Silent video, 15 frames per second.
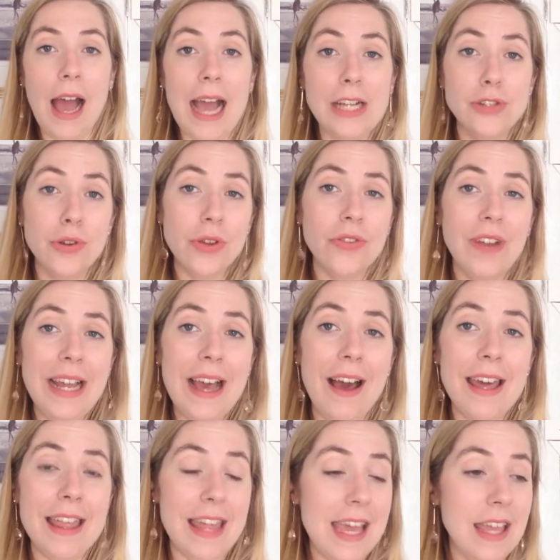And truthfully,
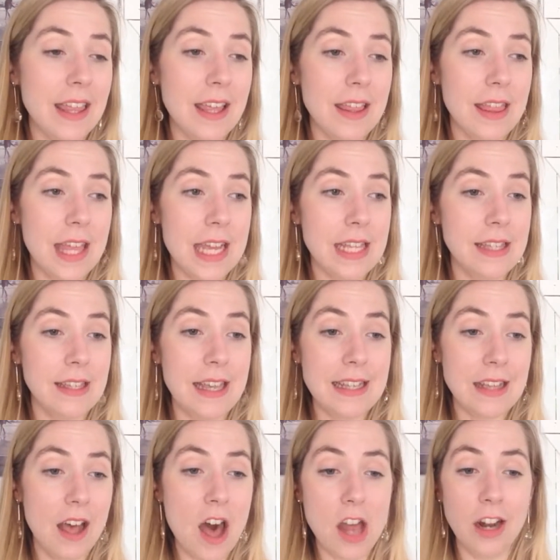I think that this
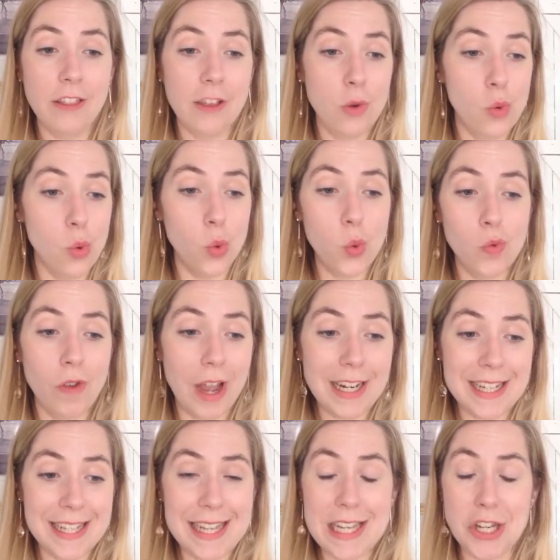is a hurdle that all
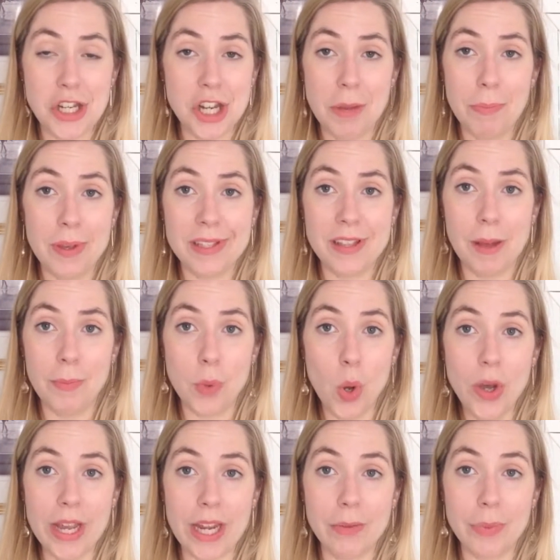writers need to jump at some
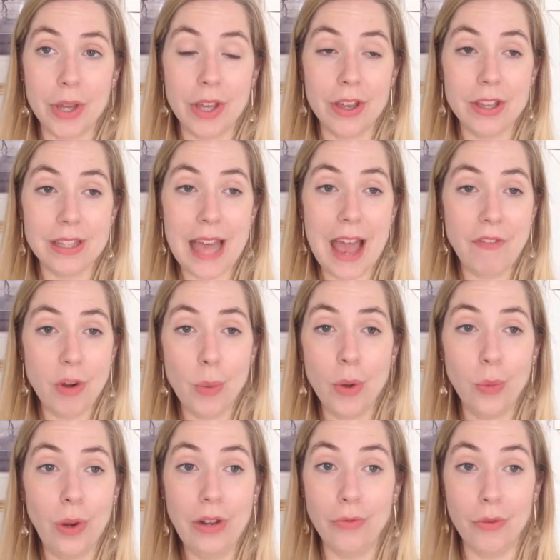point because
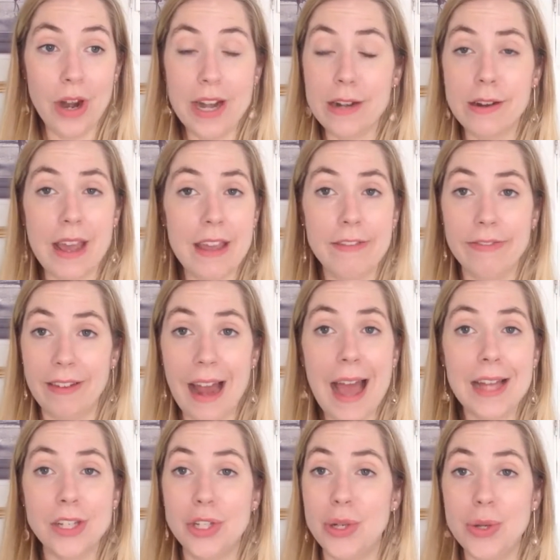everyone will have written a
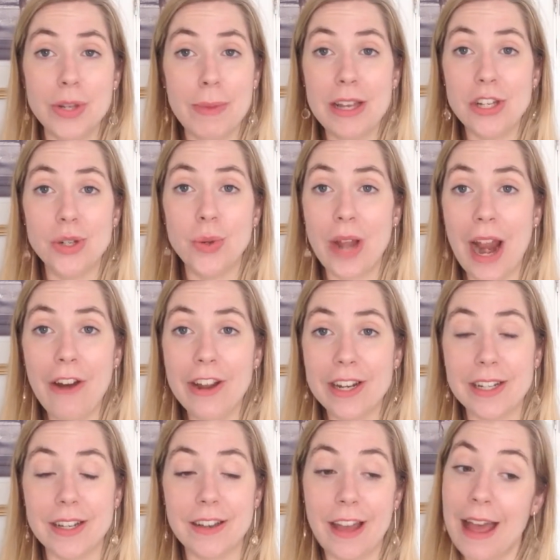flat, two-dimensional
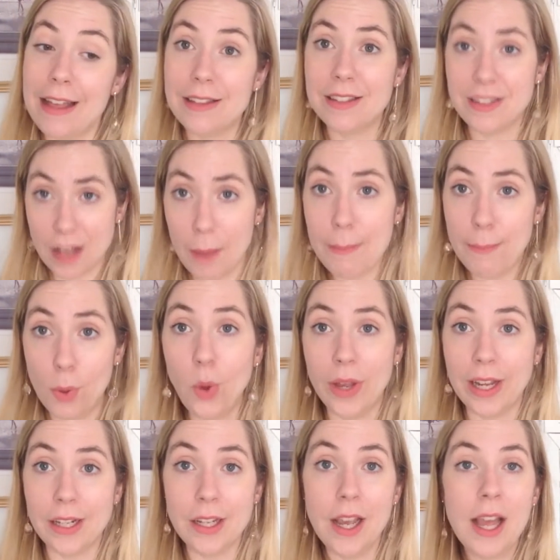character at some
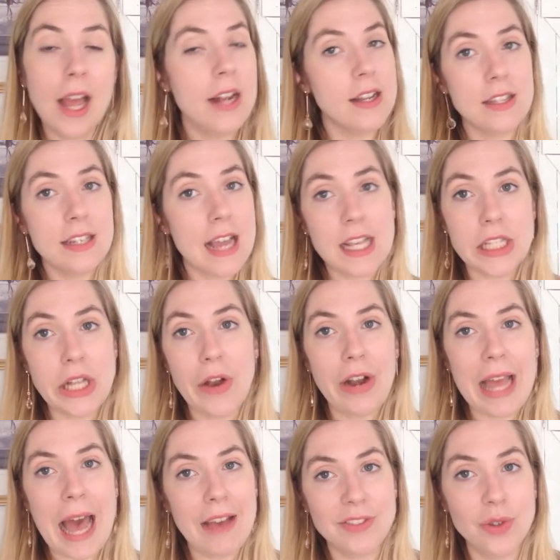point. Doesn't
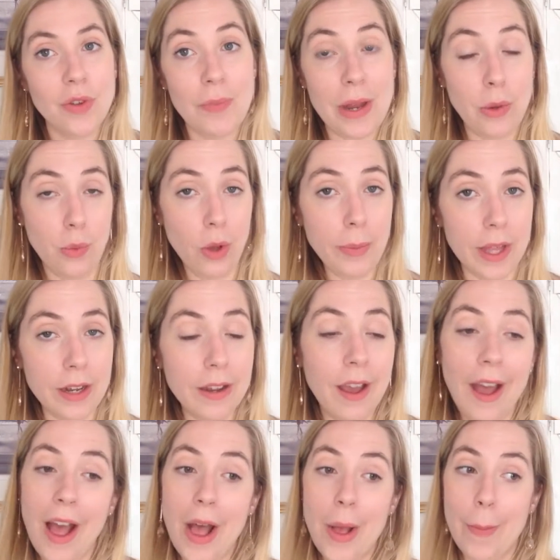necessarily have to have been a woman,
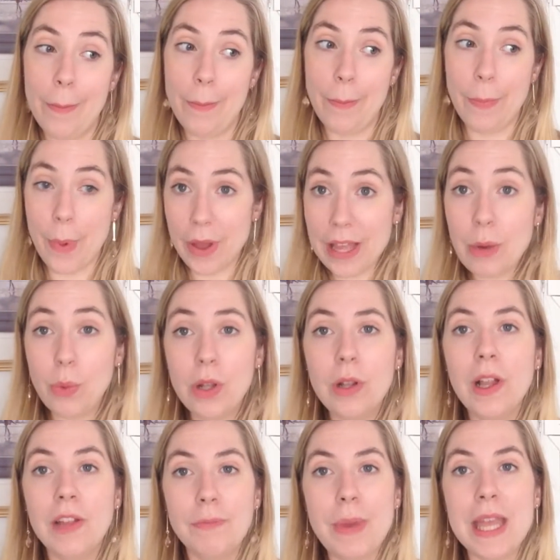but it
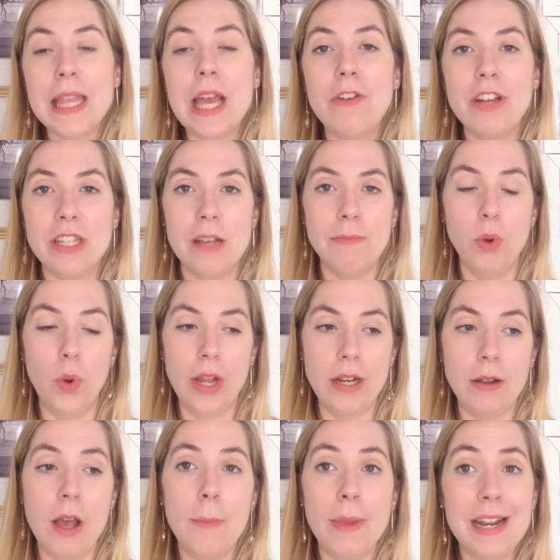will have been there at some
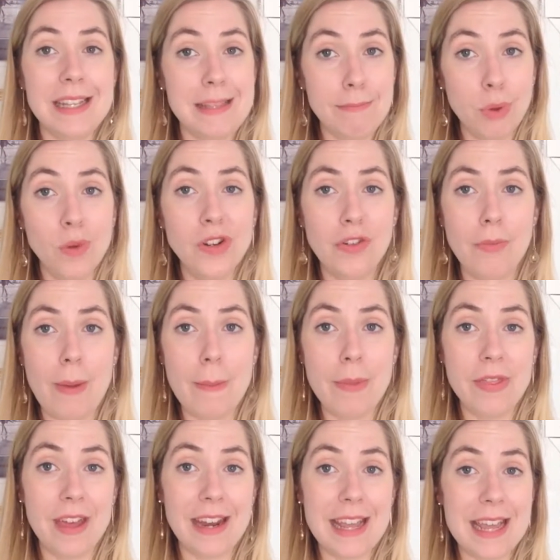point. But it's important to
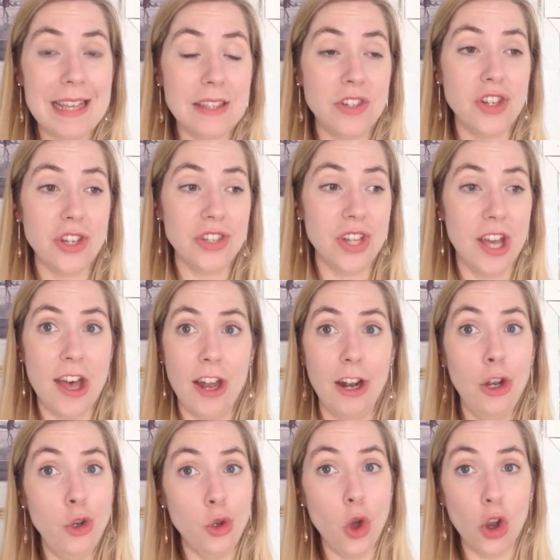remember that it is just a
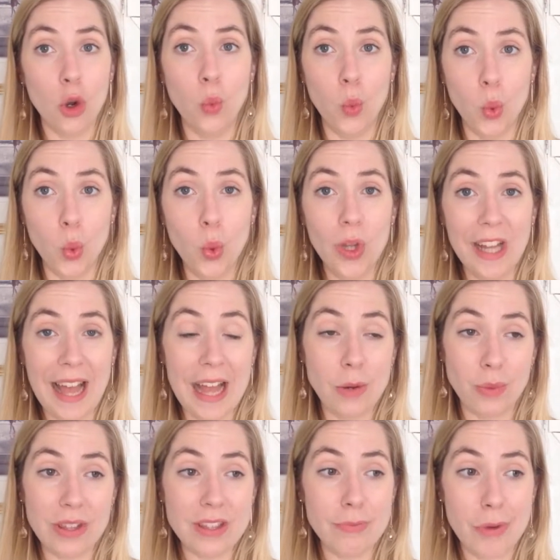hurdle, not a wall,
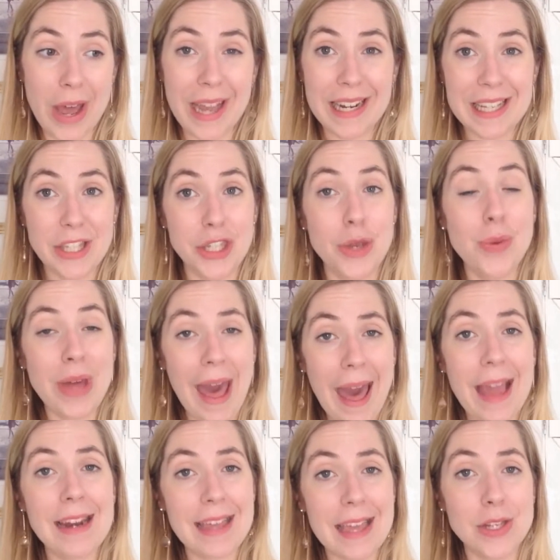and with some practice you
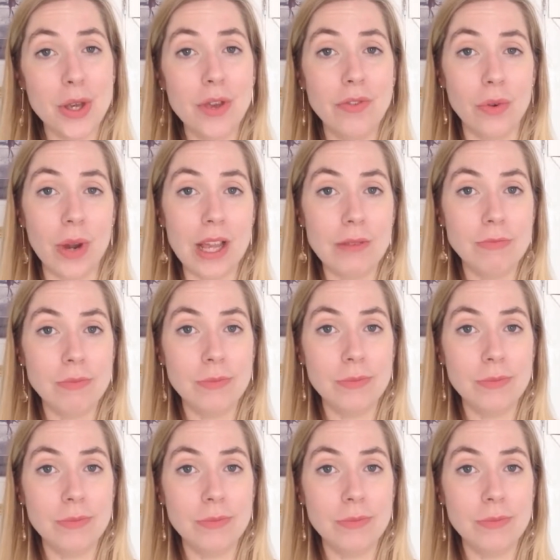can get over it.